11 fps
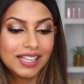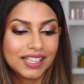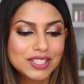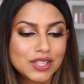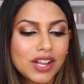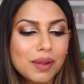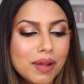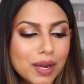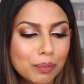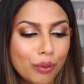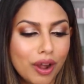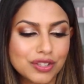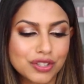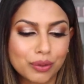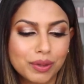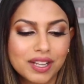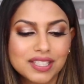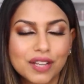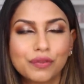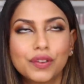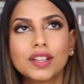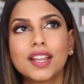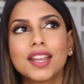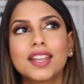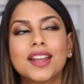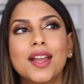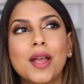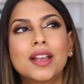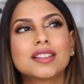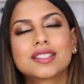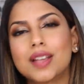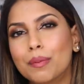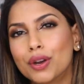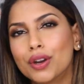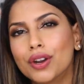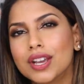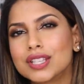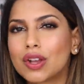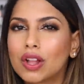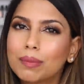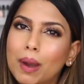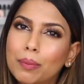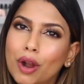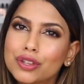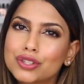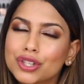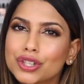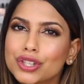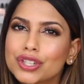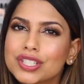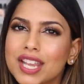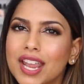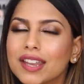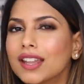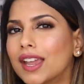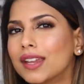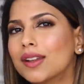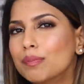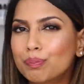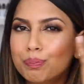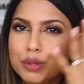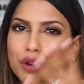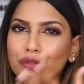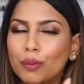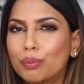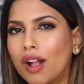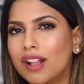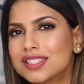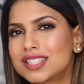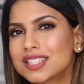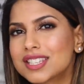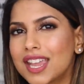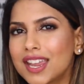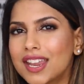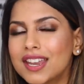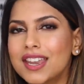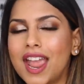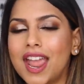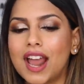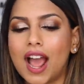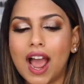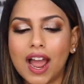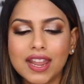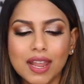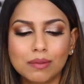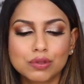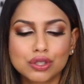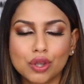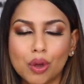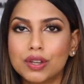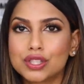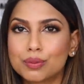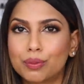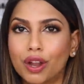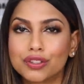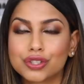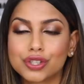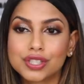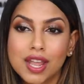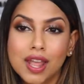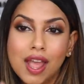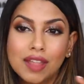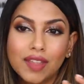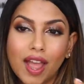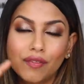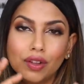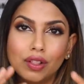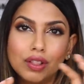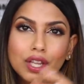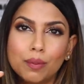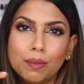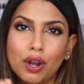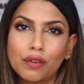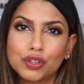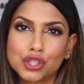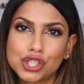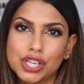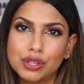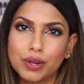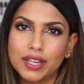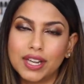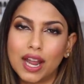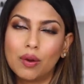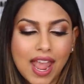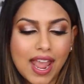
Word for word: Let's talk about a bronzer because I feel like summer is all about bronzers and like beautiful bronze skin, and I am so into bronzers that have a little bit of a sheen right now.